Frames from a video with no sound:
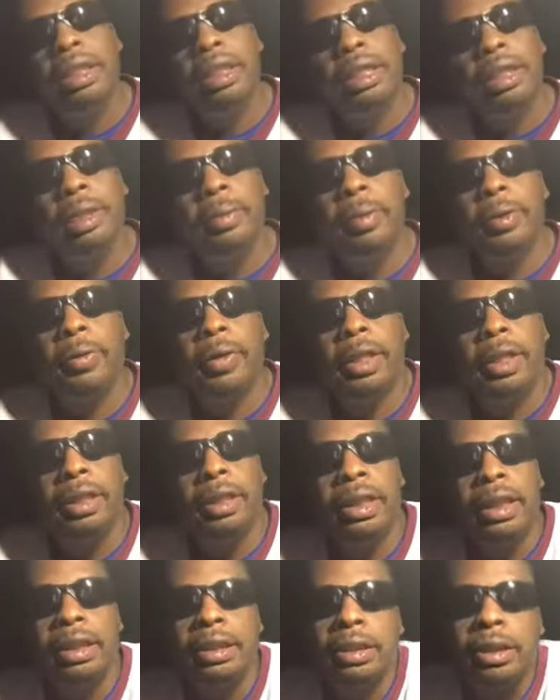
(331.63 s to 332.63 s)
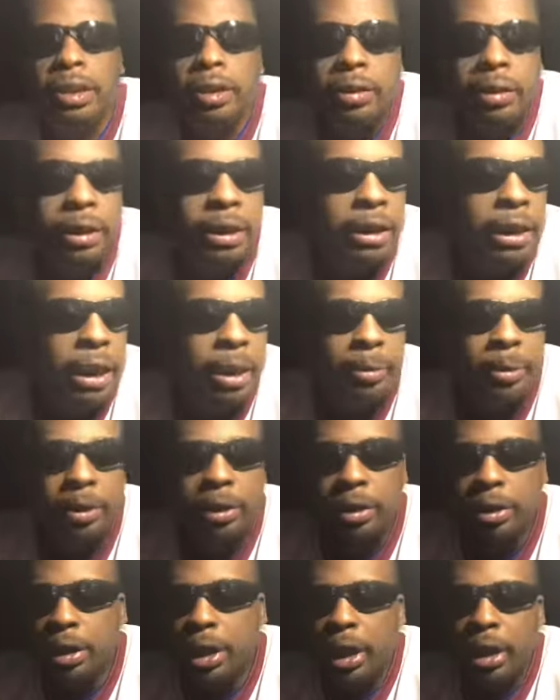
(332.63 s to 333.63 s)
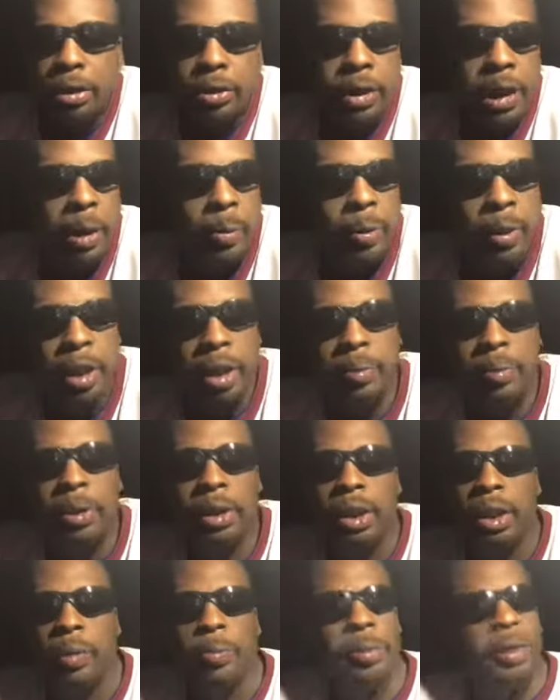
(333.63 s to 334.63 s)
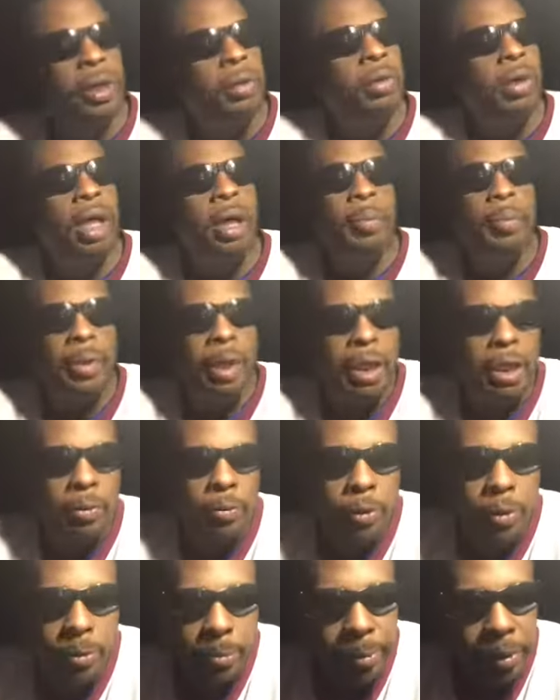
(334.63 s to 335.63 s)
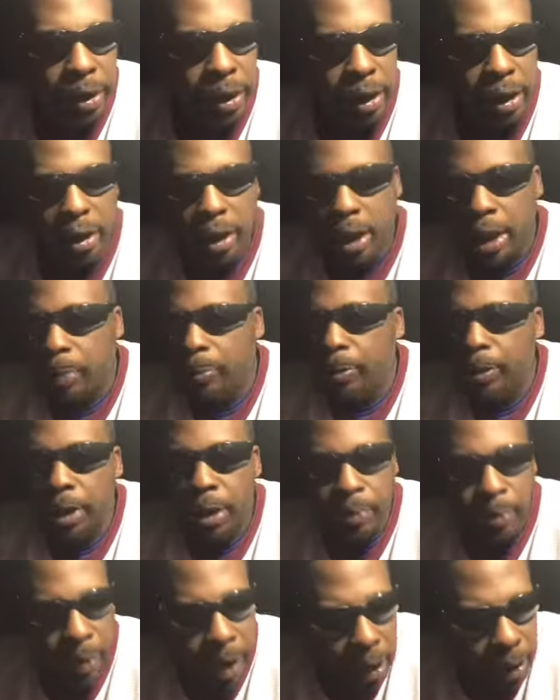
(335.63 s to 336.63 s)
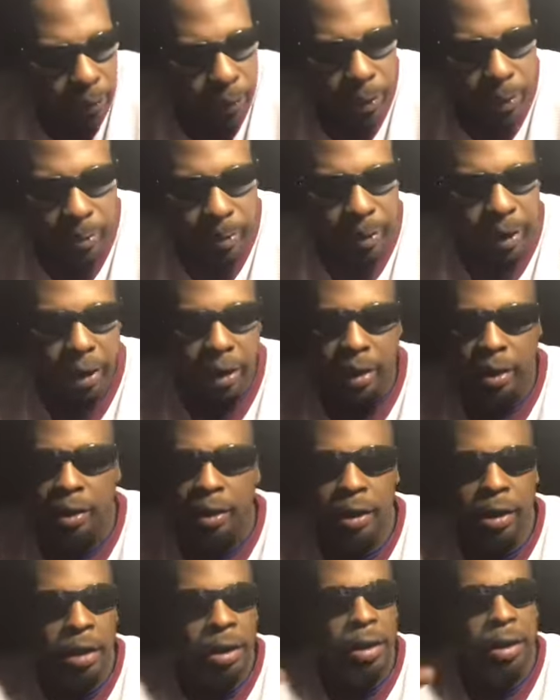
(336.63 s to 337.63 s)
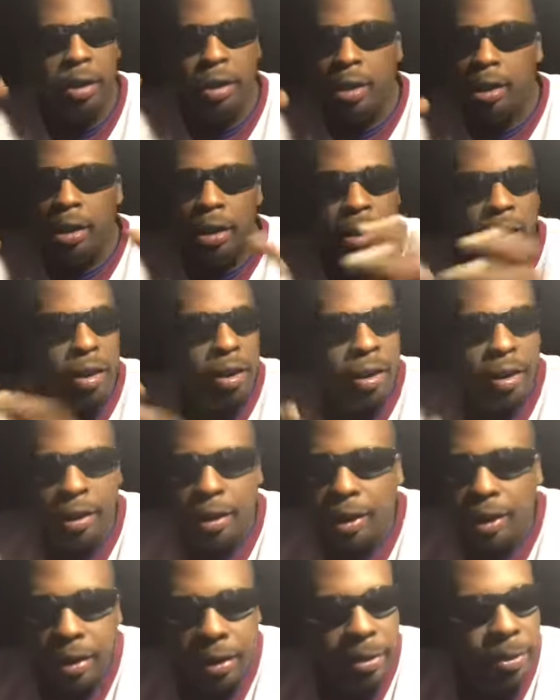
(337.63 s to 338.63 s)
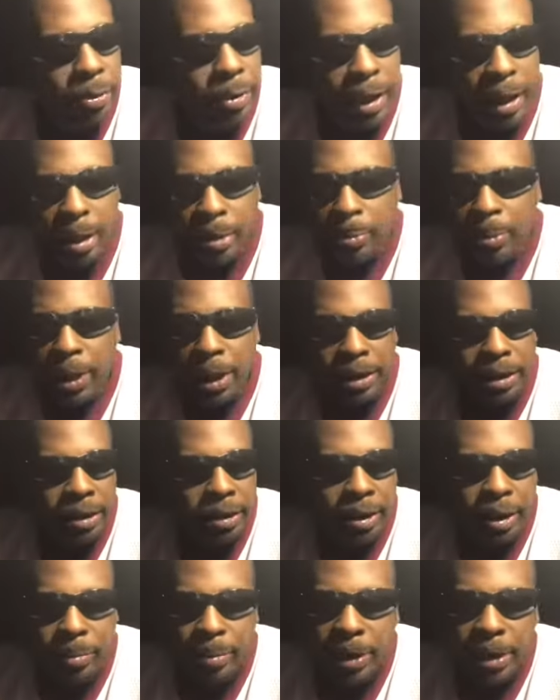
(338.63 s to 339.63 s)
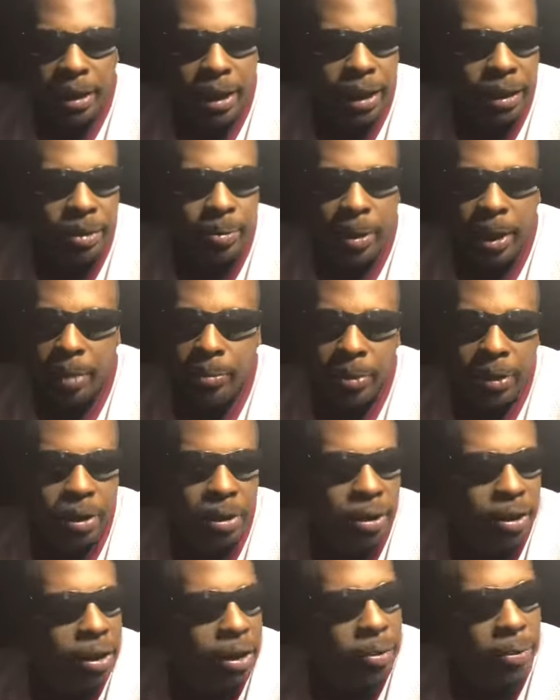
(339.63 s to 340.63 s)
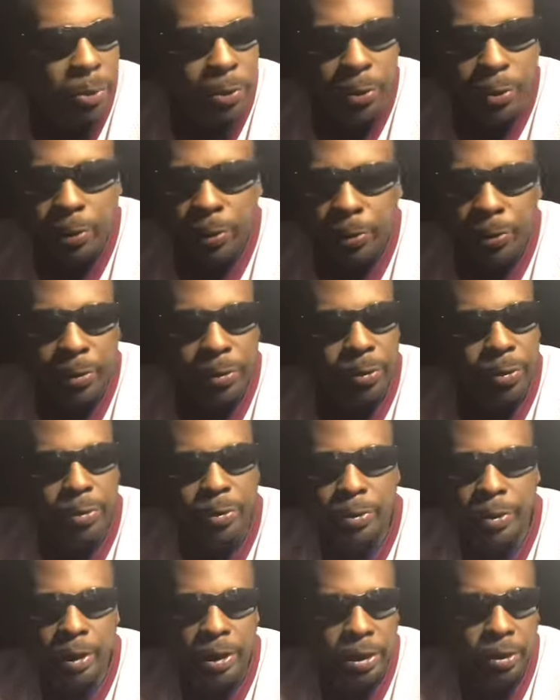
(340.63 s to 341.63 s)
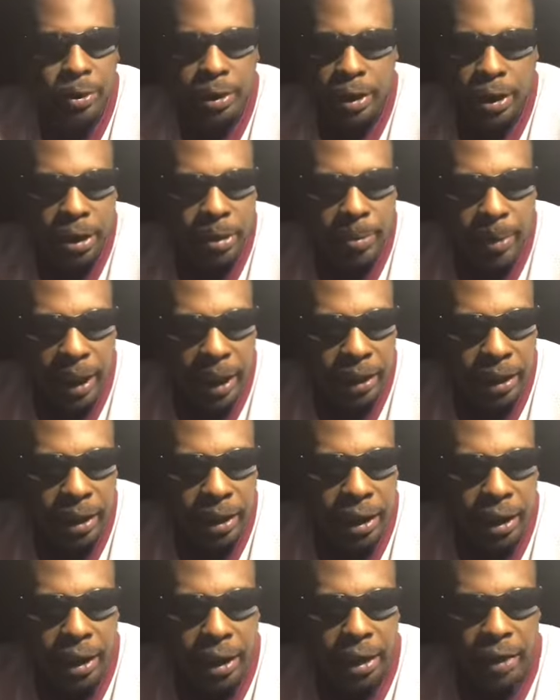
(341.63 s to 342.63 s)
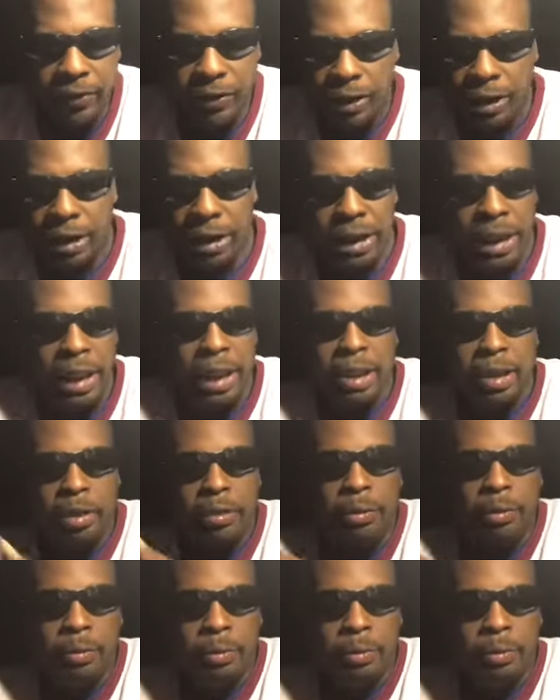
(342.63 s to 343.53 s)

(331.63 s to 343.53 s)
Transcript: He'll be ready next year. Chris Thompson's contract probably be up. Perine probably won't be here. AP probably won't be here. Two-headed monster, him and Guice might be. Poof. Could you just imagine that? If this guy